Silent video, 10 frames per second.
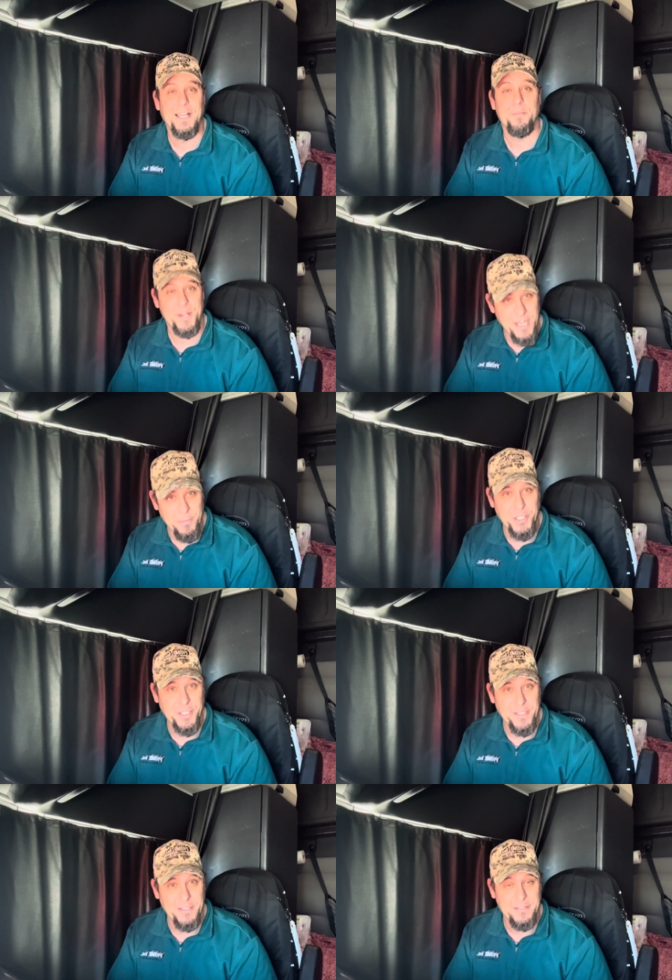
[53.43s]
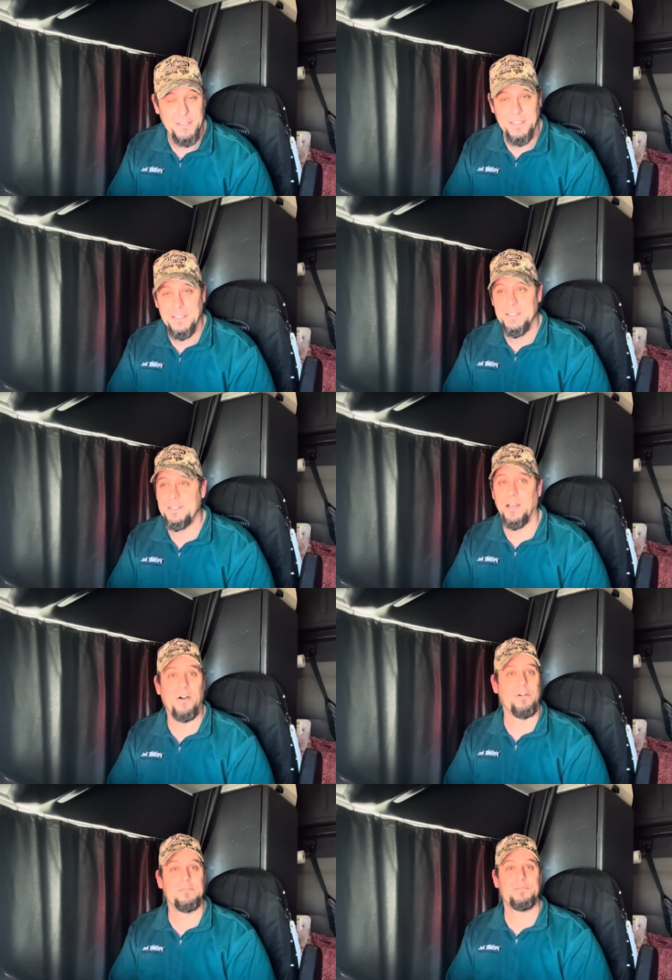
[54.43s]
but I'm good.
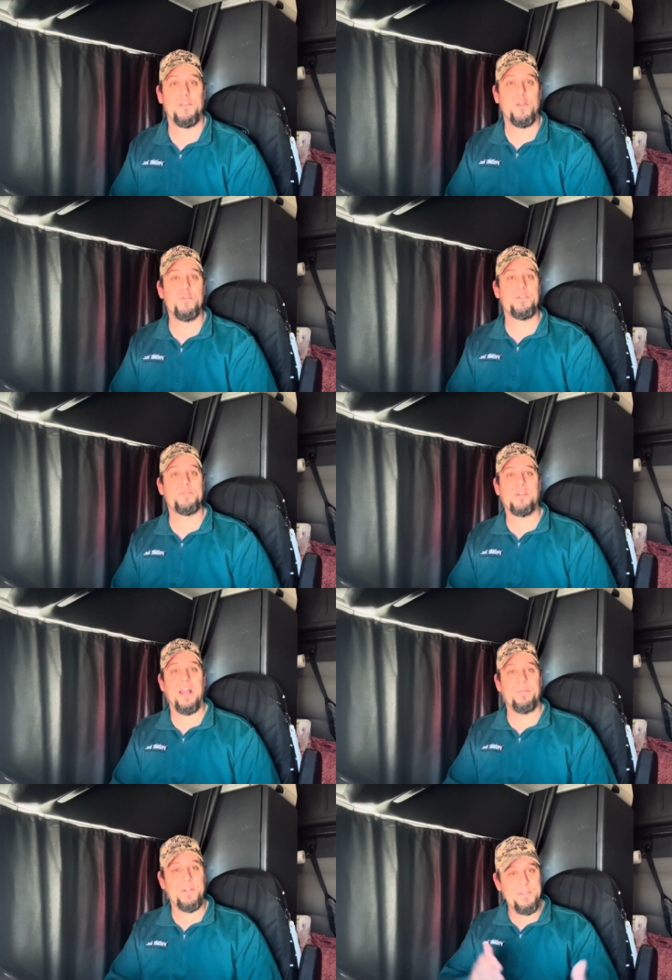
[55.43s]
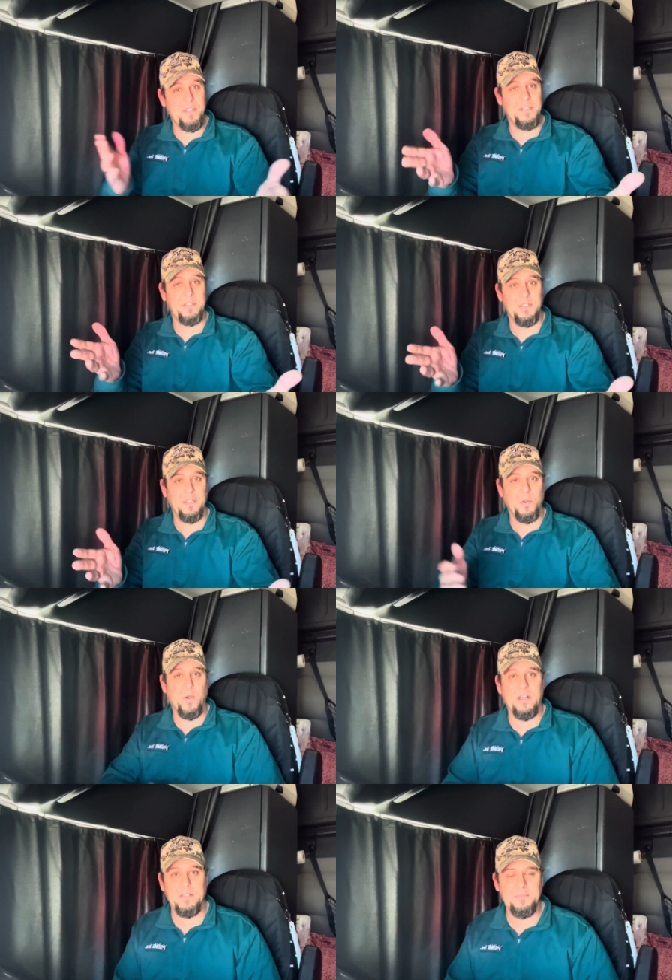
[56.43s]
So, to the new subscribers,
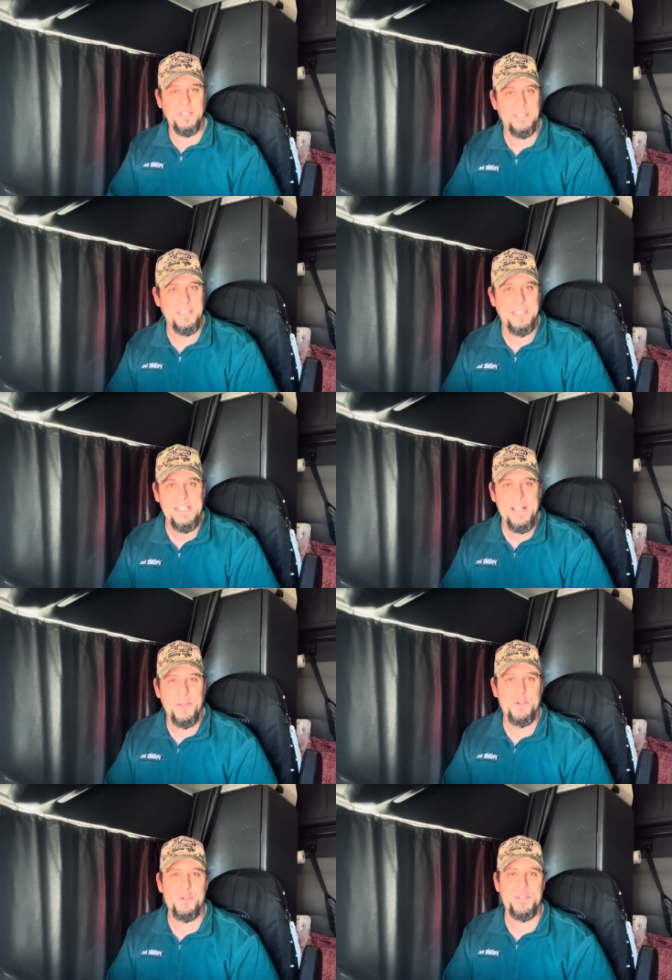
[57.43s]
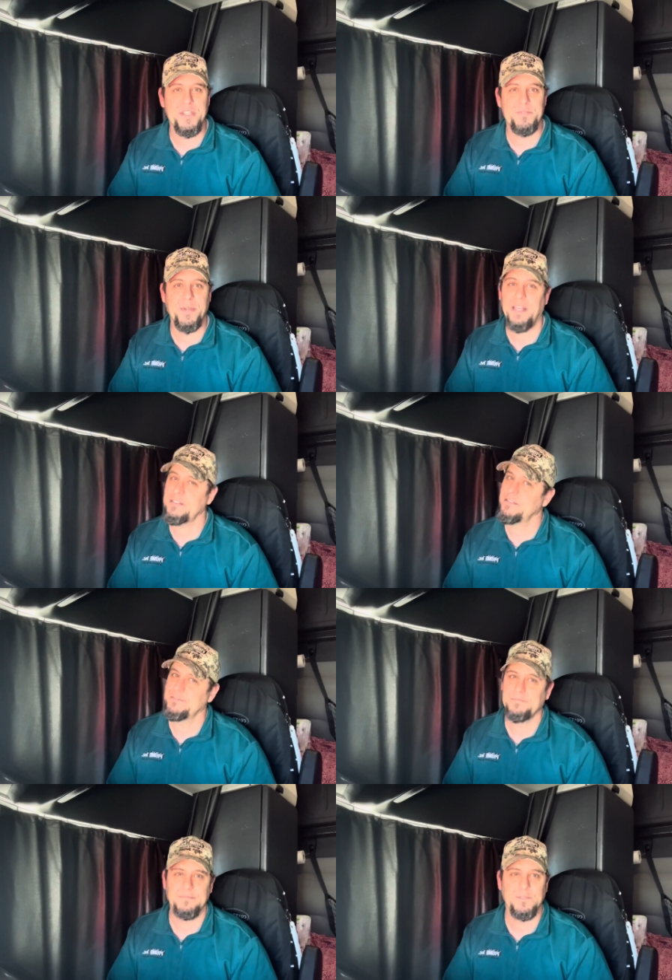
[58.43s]
welcome. Usual suspects,
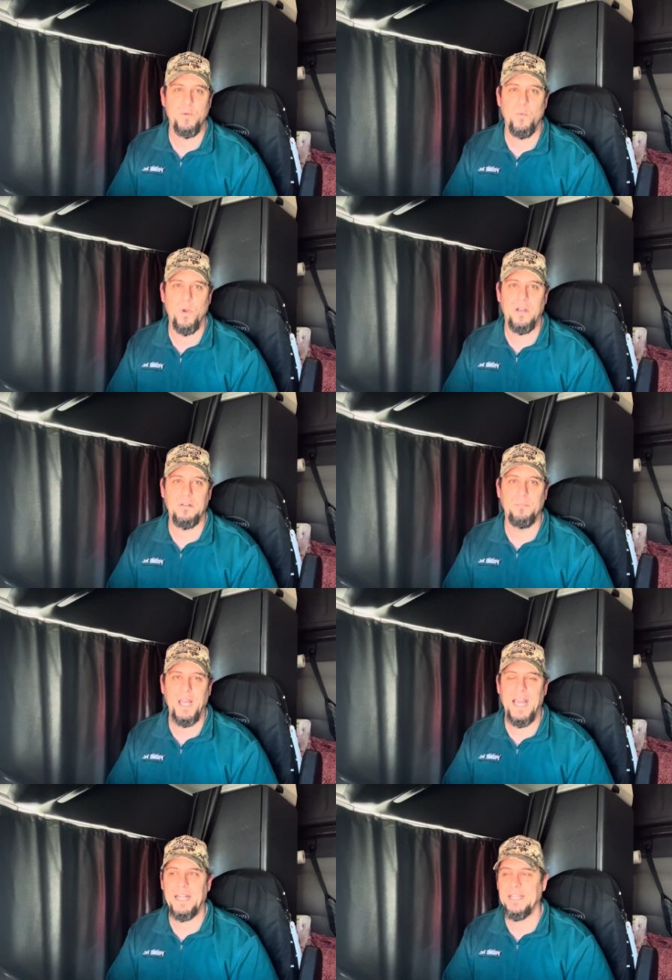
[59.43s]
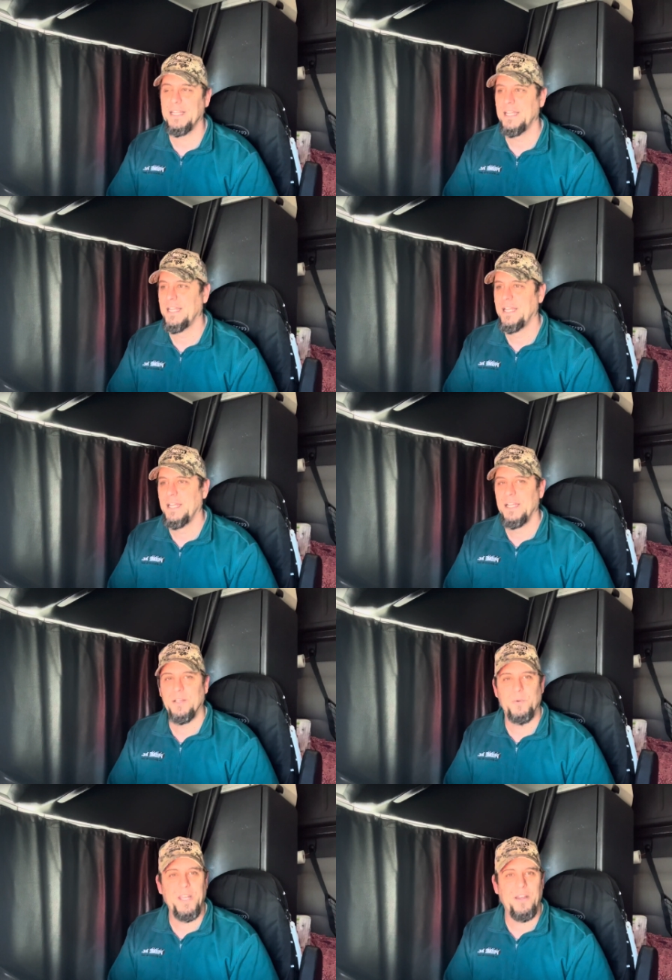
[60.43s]
welcome back.
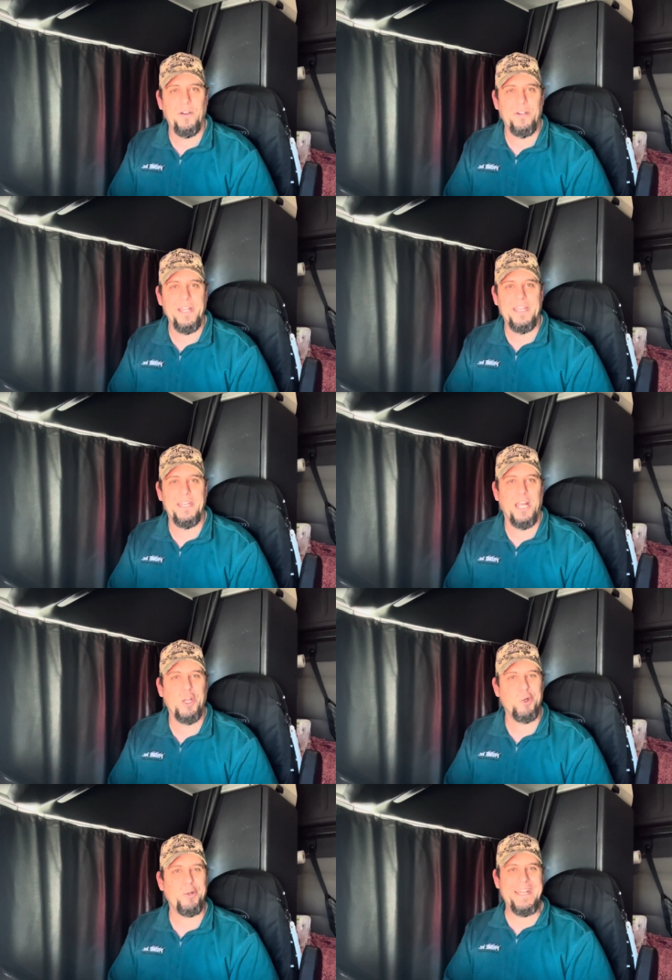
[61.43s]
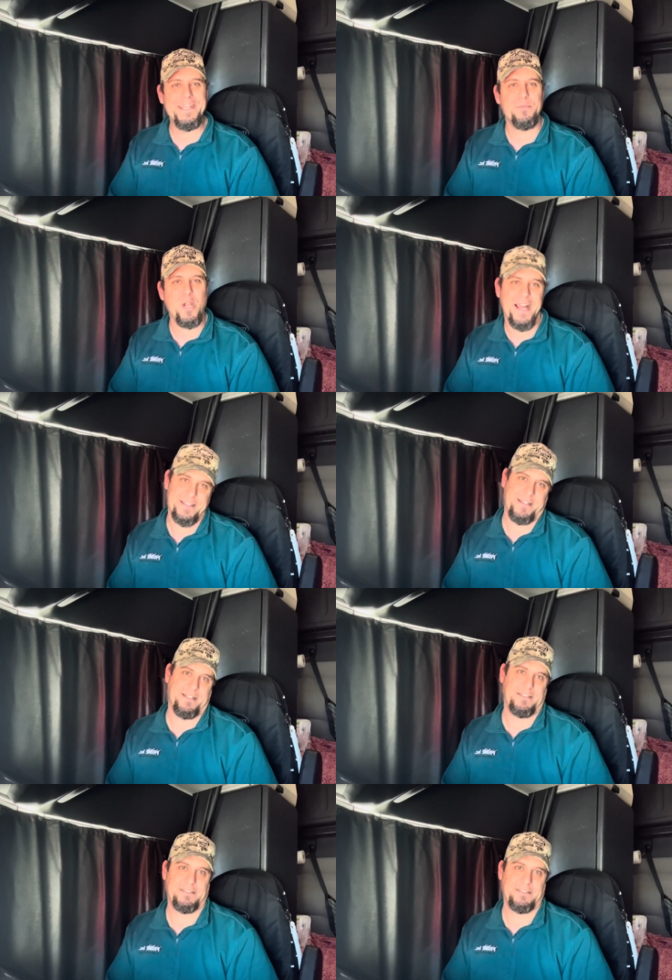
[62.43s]
We are in Crete, Nebraska,